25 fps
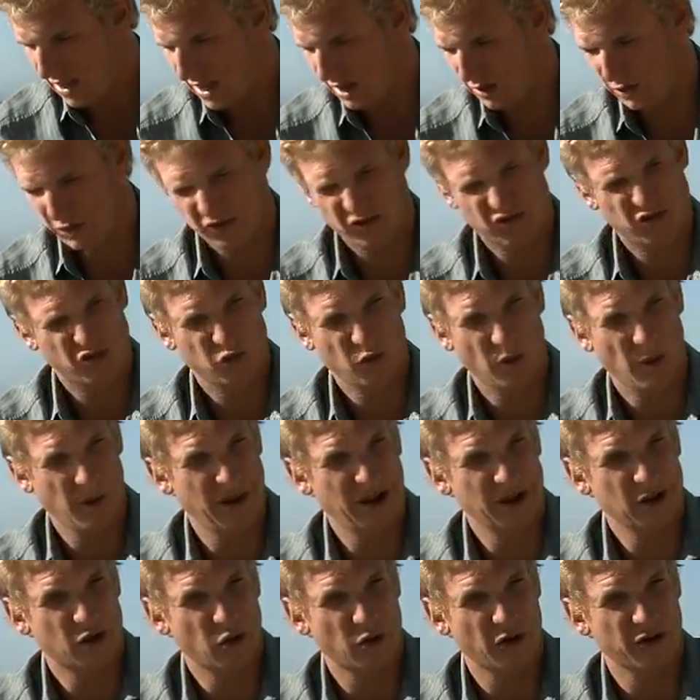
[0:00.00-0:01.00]
I was
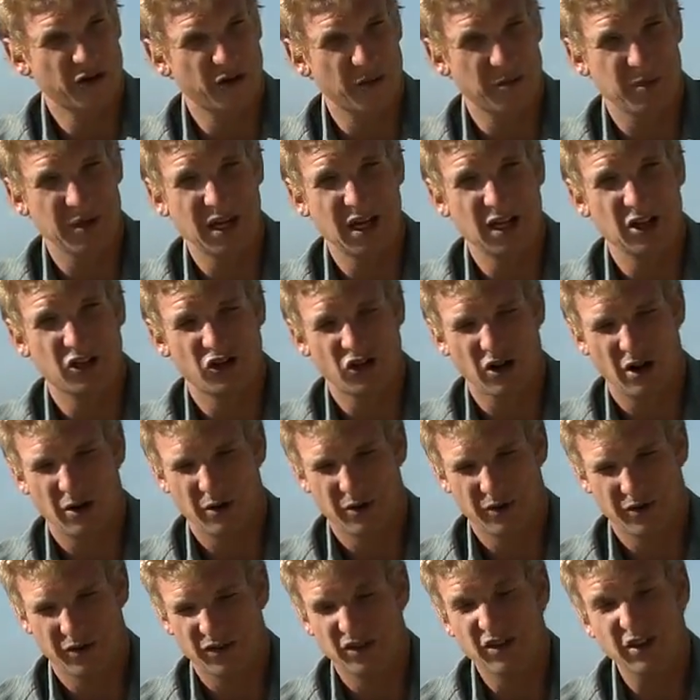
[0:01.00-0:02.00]
swimming towards the beach. I
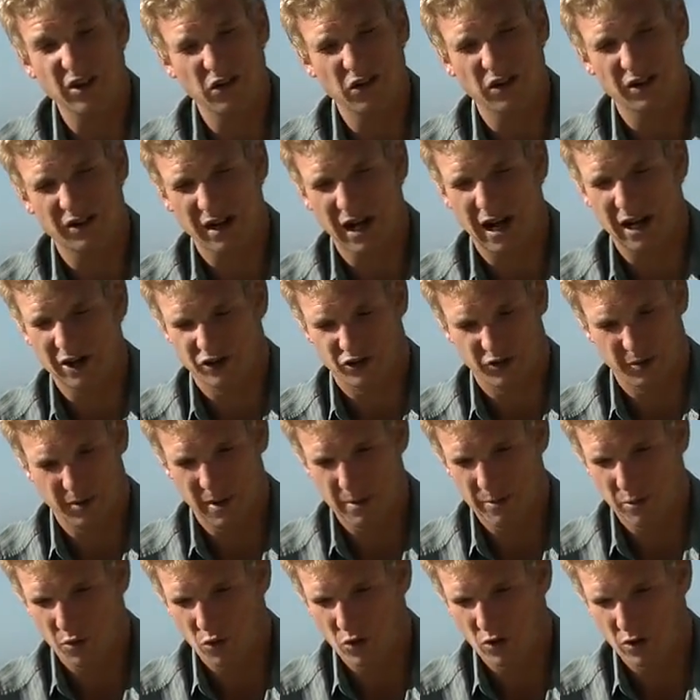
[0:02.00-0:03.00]
was still attached to
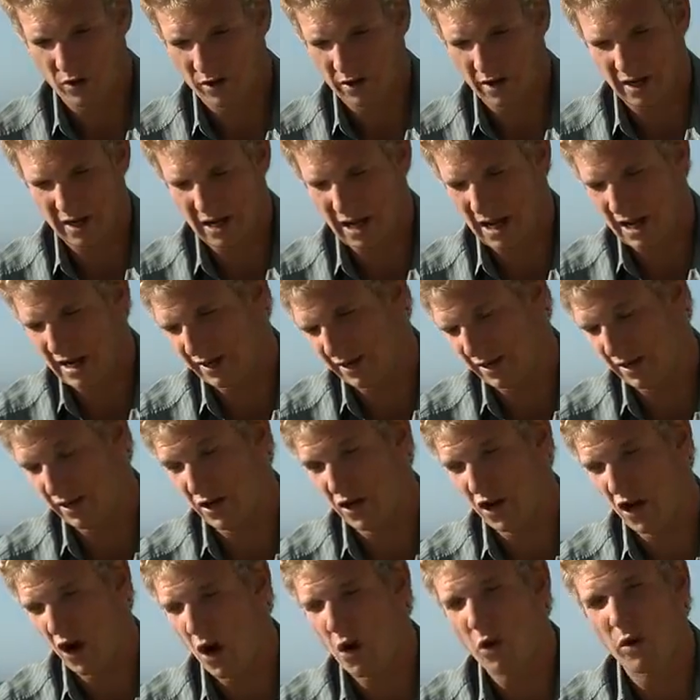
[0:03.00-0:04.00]
my board. I
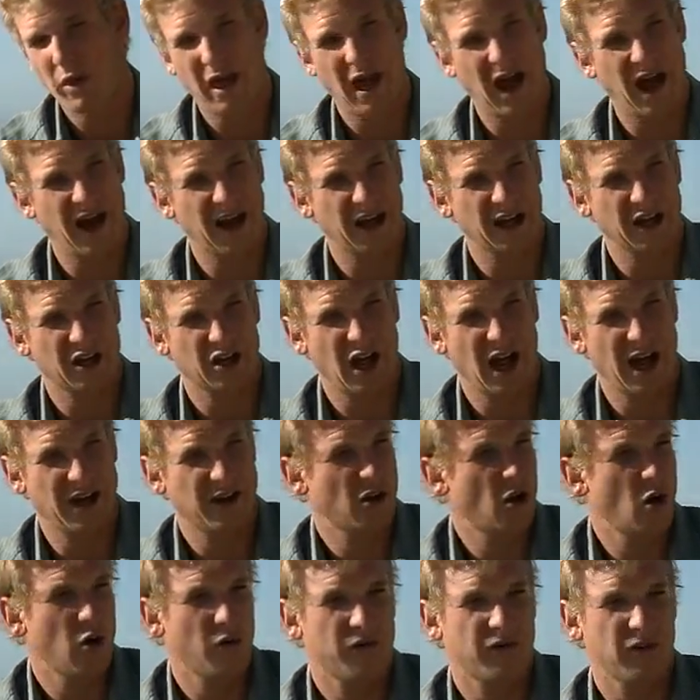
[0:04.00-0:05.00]
didn't know that. I
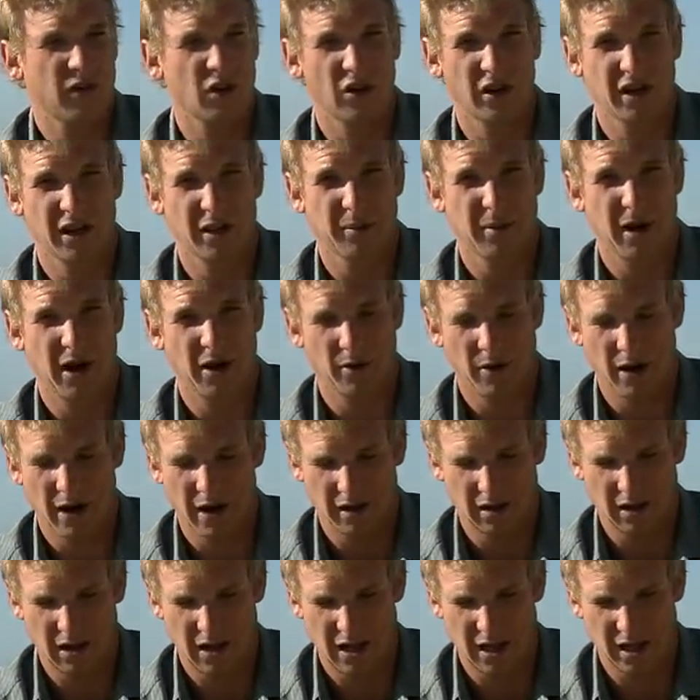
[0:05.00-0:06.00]
had no feeling in my
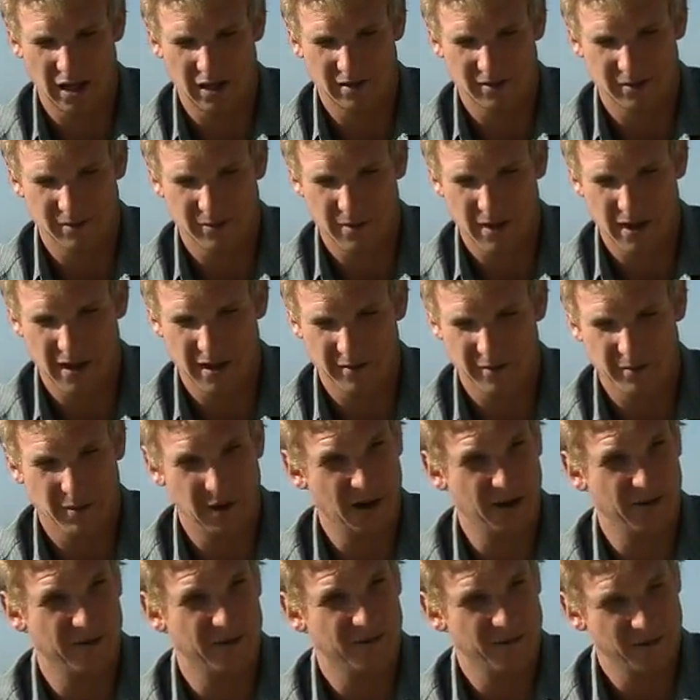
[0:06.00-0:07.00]
right leg.
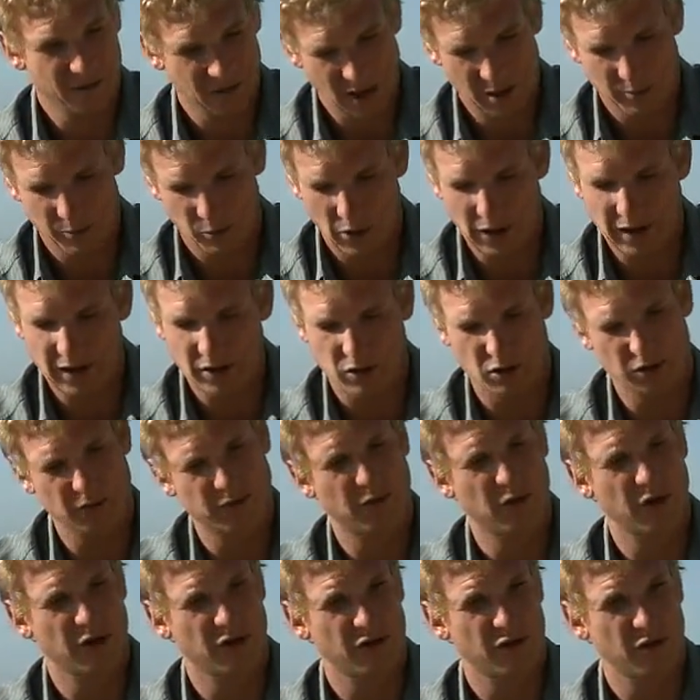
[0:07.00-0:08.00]
I'm regular
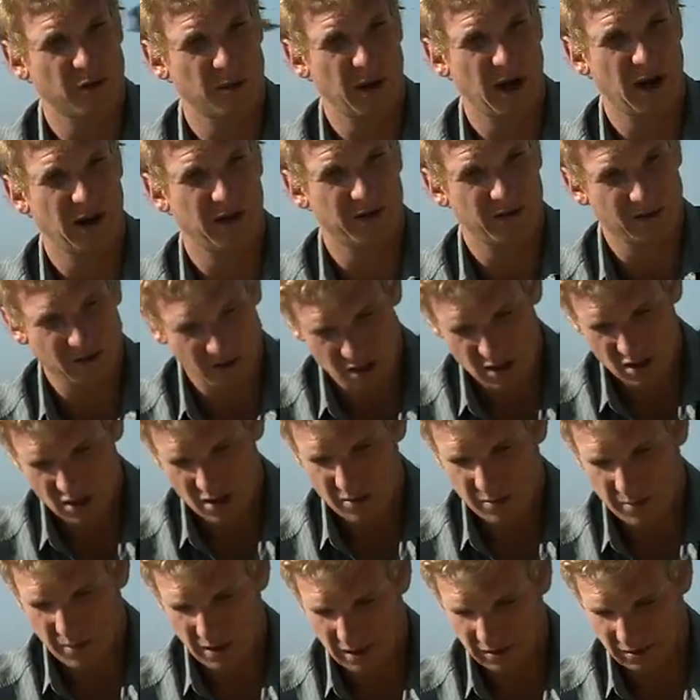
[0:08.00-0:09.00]
foot, so my
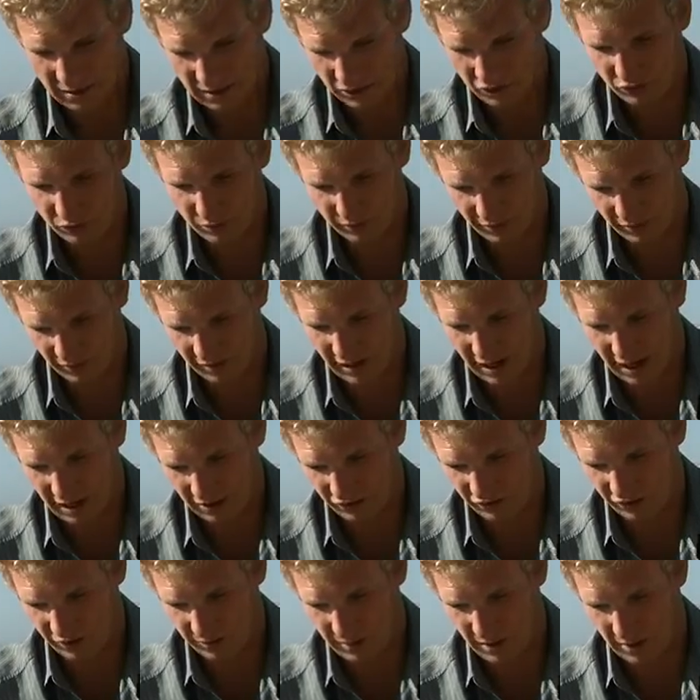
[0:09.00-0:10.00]
leash was
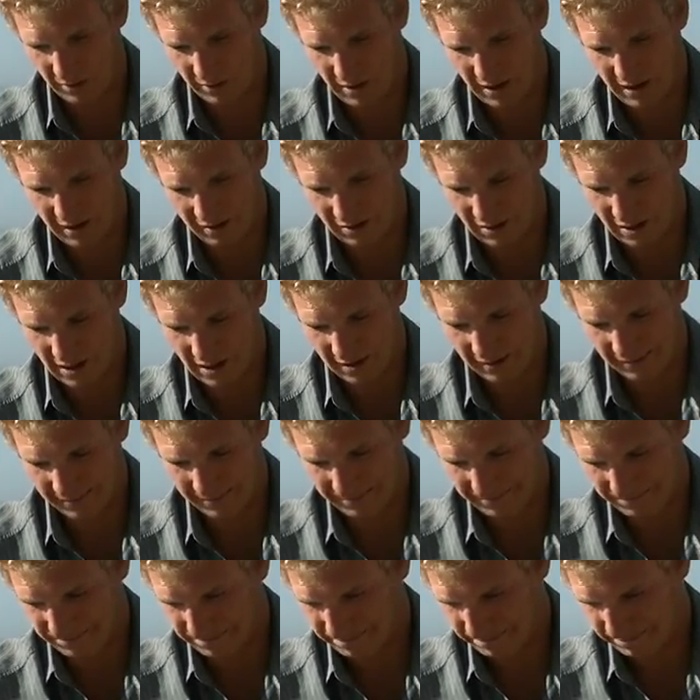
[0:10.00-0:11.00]
attached to my right leg.
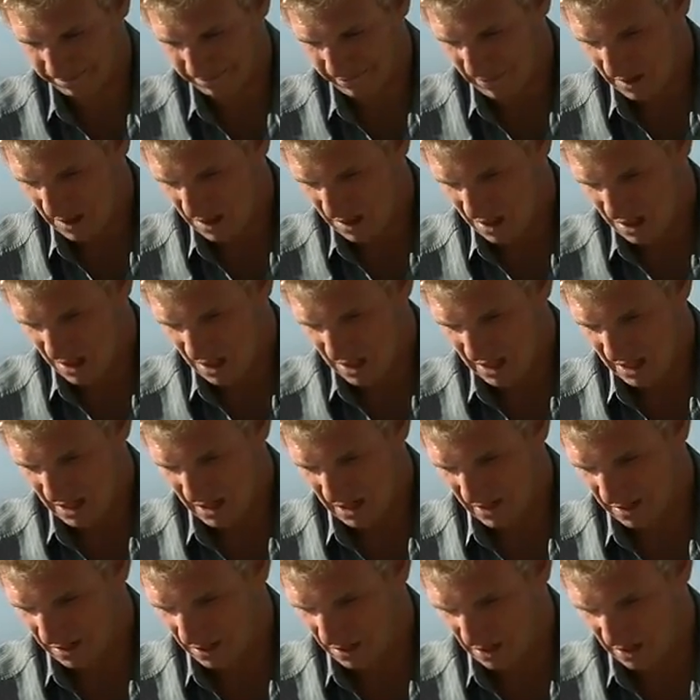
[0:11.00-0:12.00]

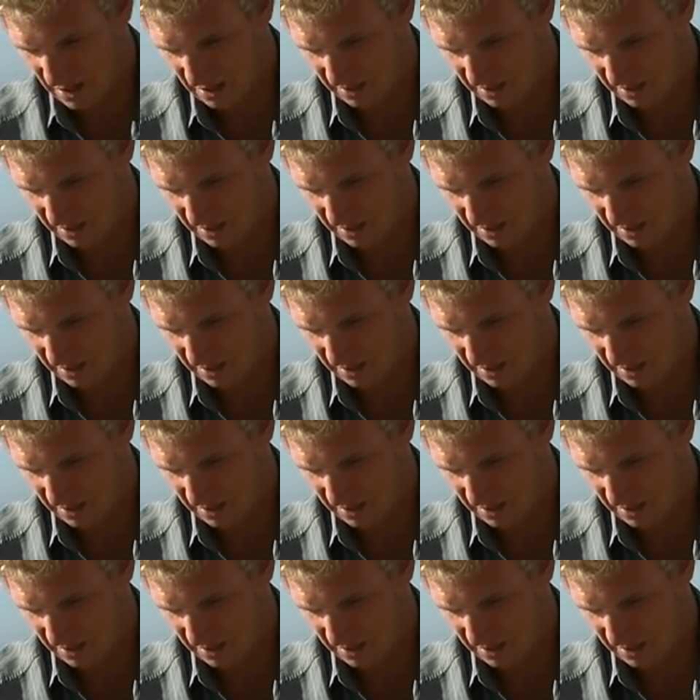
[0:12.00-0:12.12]
And